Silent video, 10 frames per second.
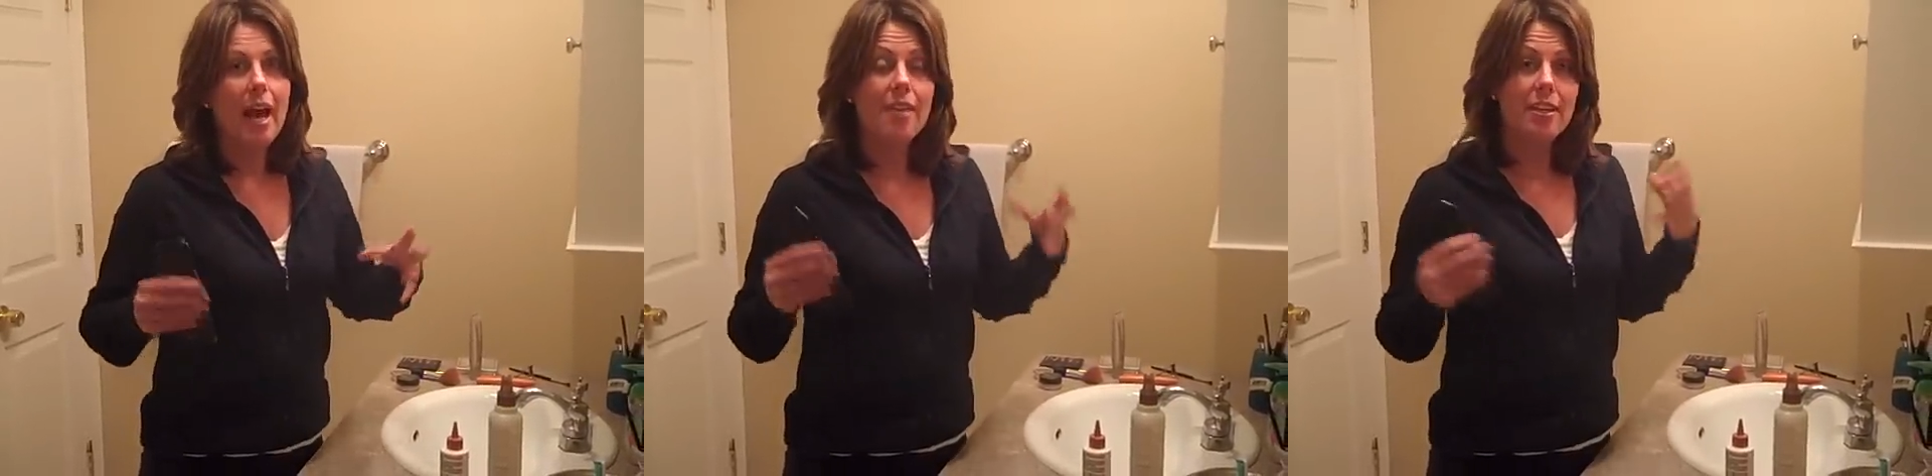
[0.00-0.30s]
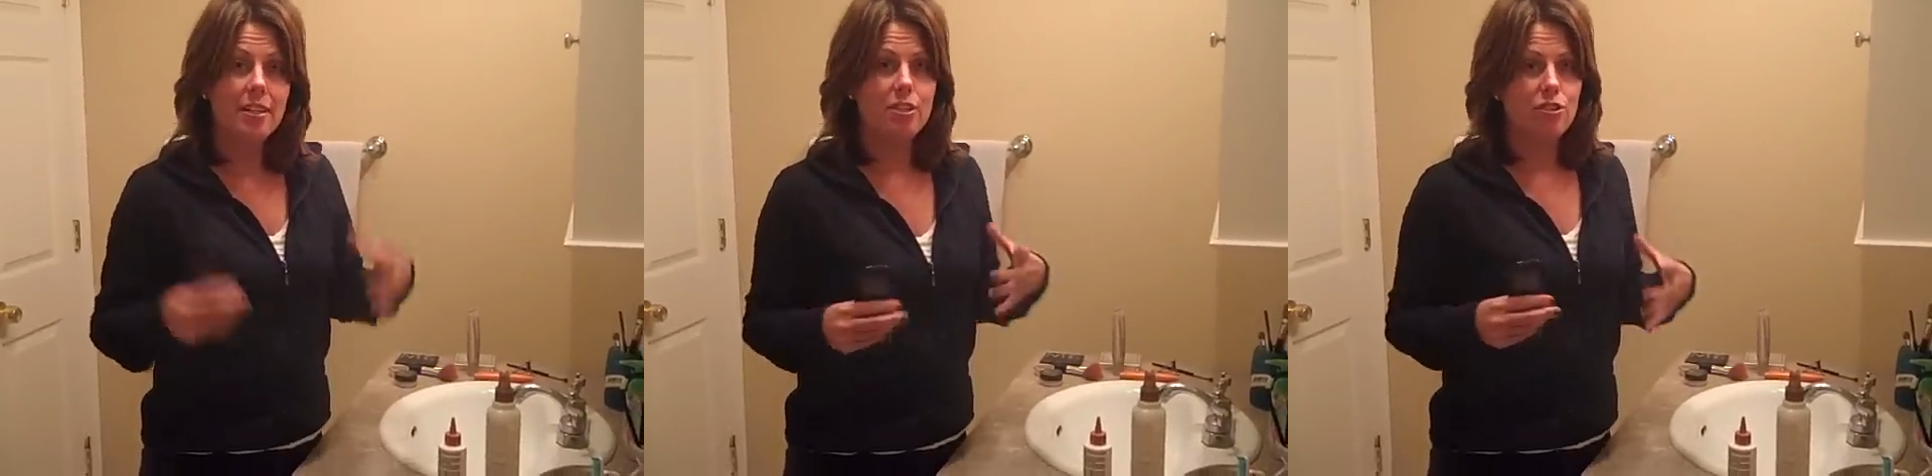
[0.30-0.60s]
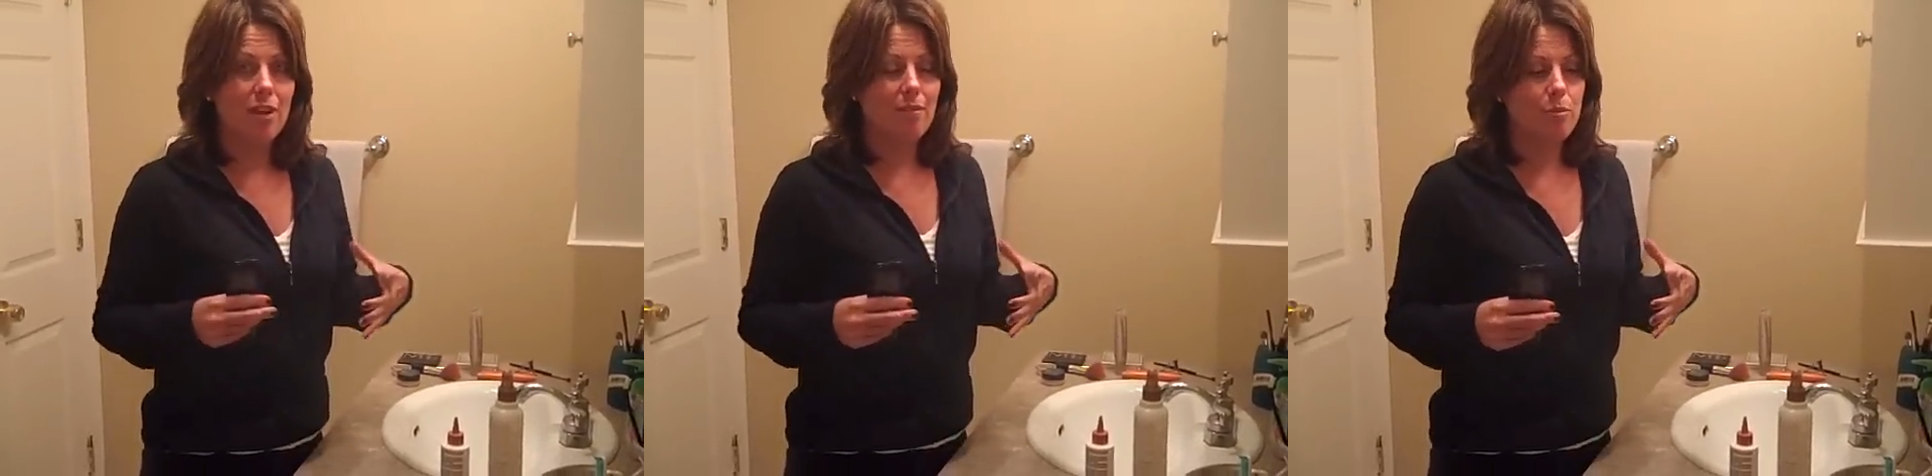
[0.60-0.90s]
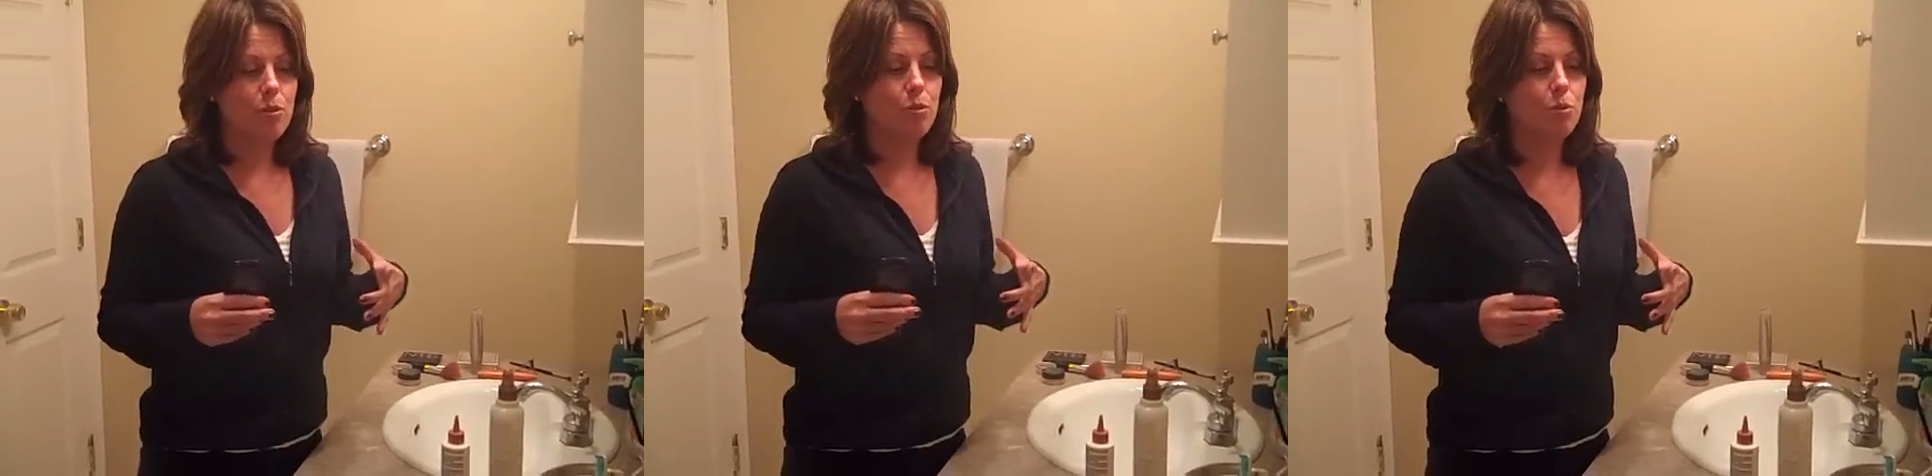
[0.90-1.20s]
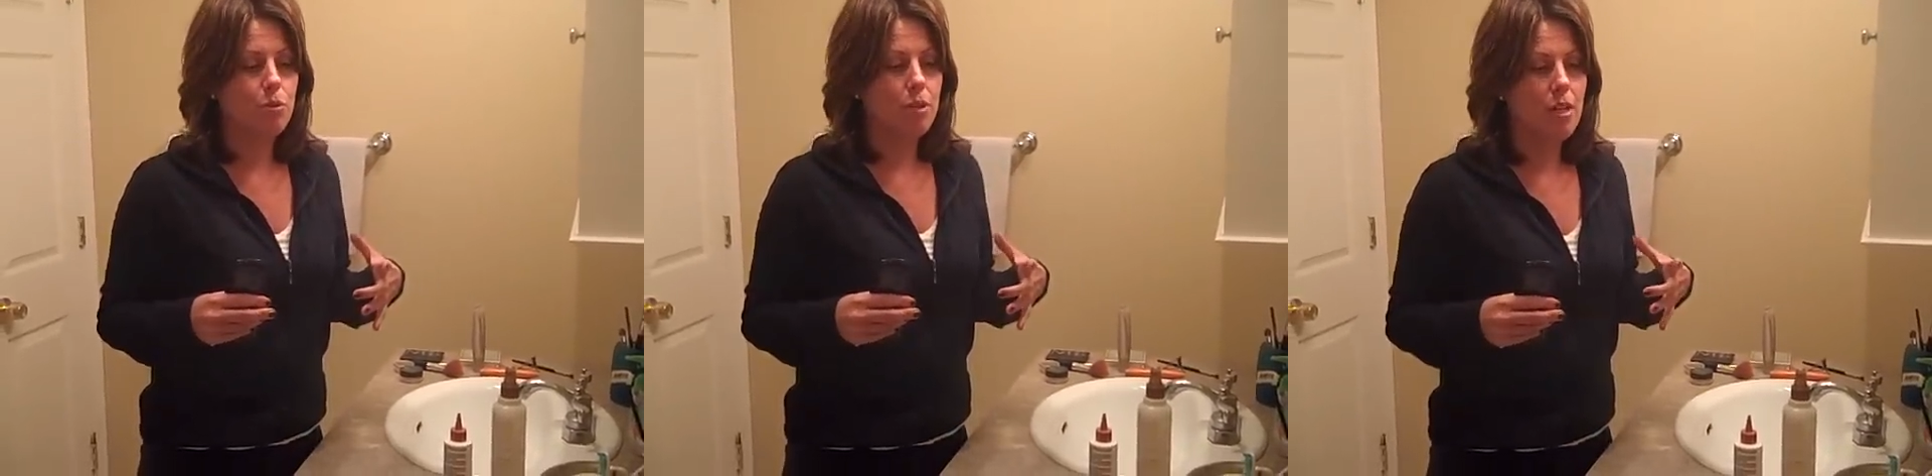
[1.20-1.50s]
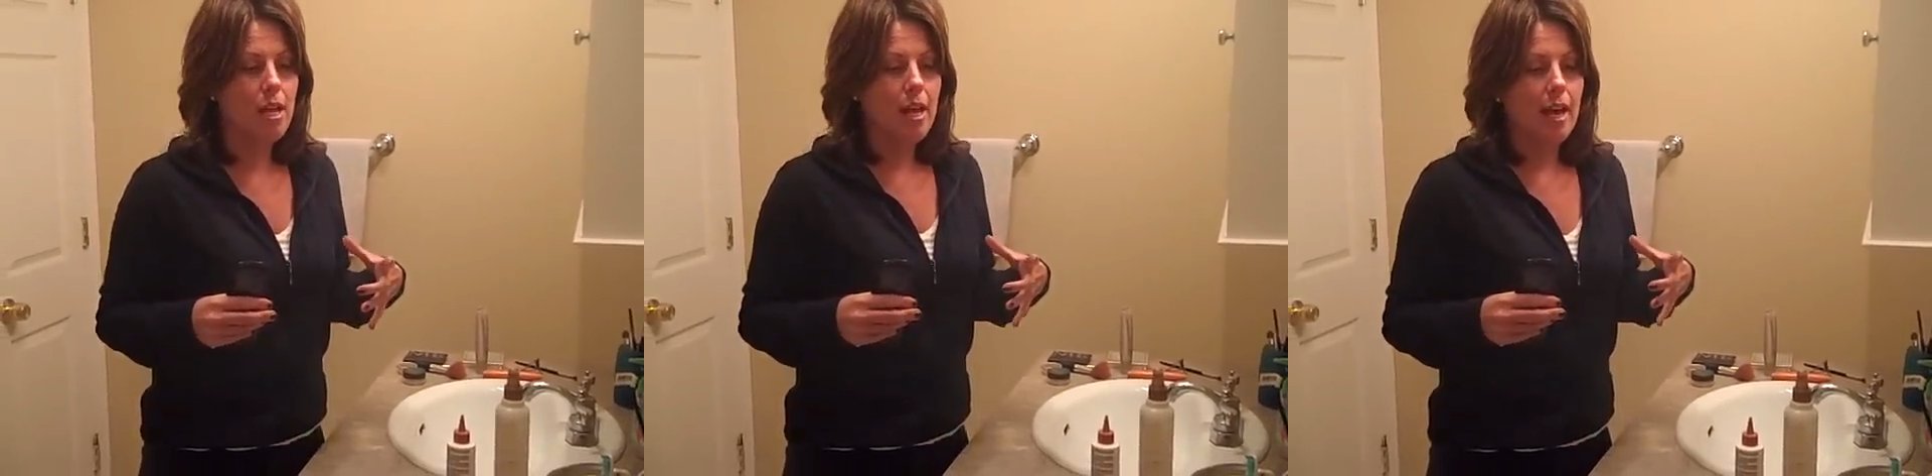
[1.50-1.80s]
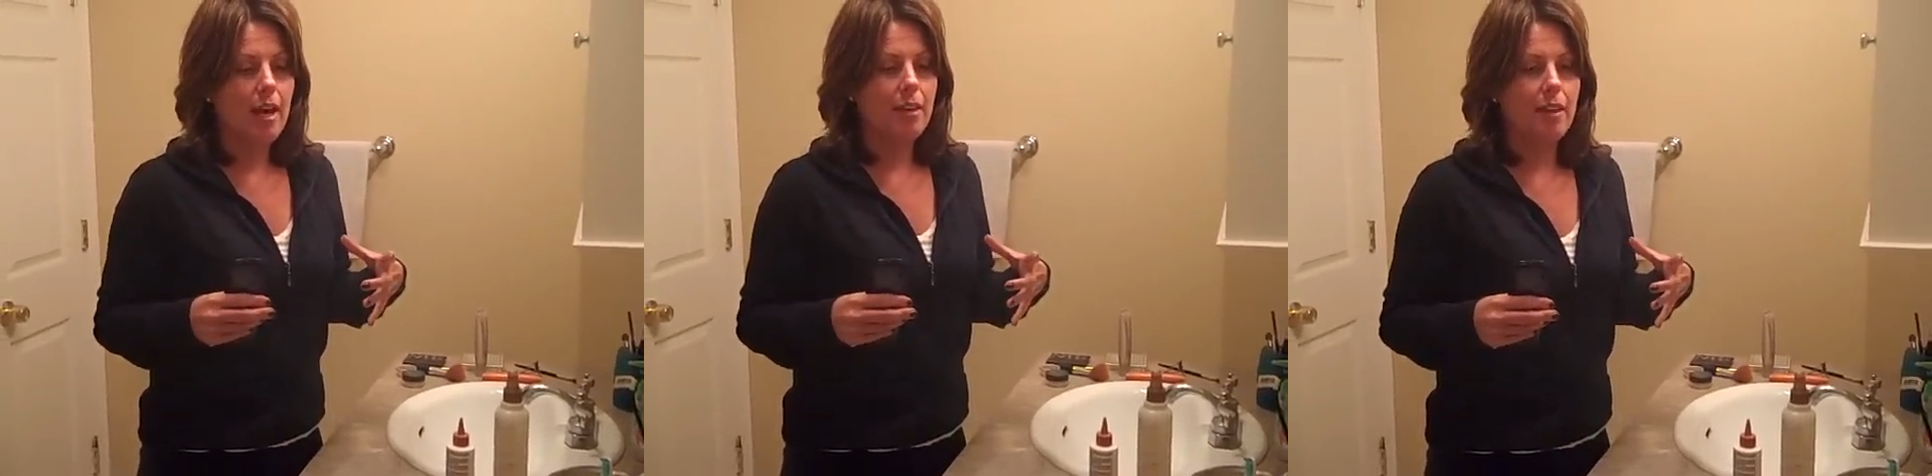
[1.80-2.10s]
and then need to drive them to school
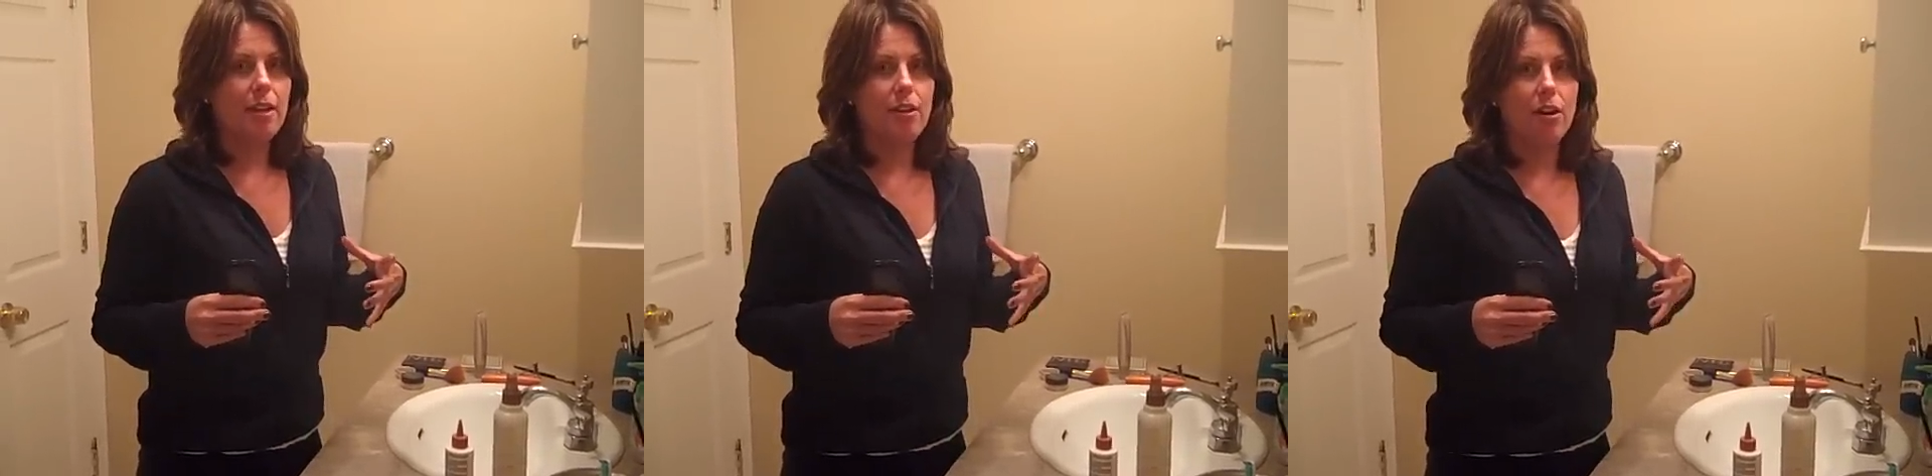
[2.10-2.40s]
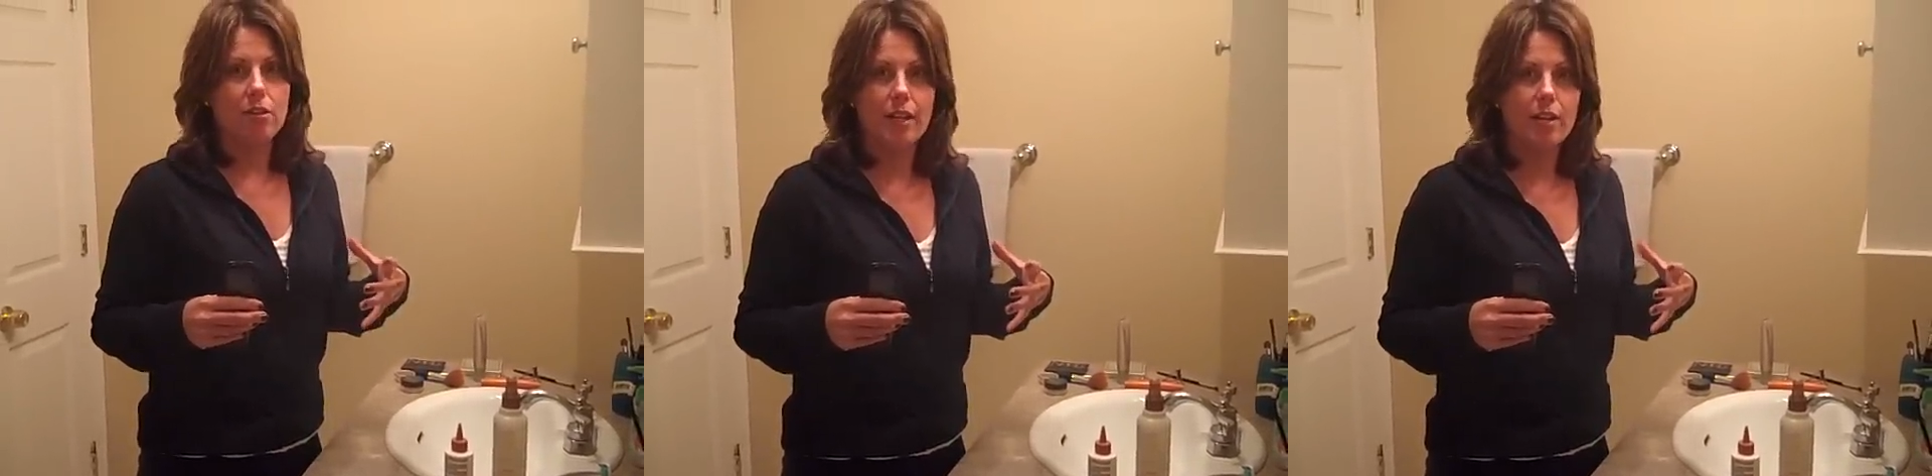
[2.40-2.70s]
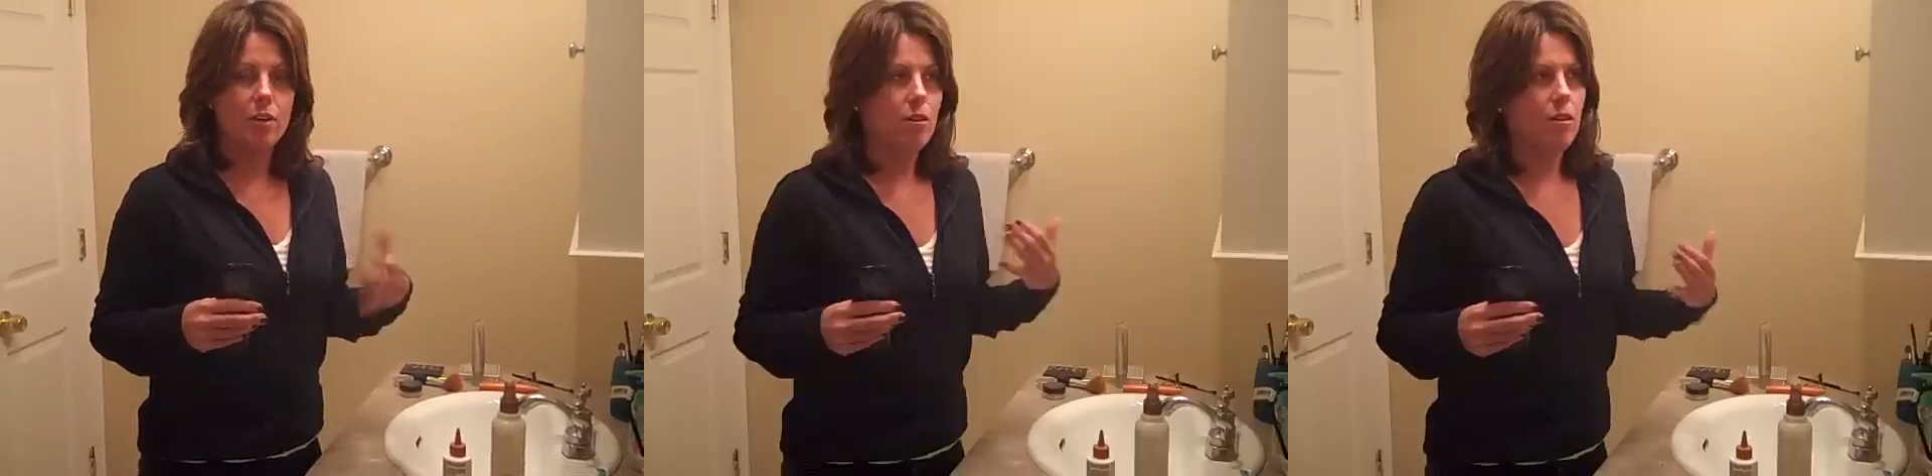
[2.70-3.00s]
and then are like,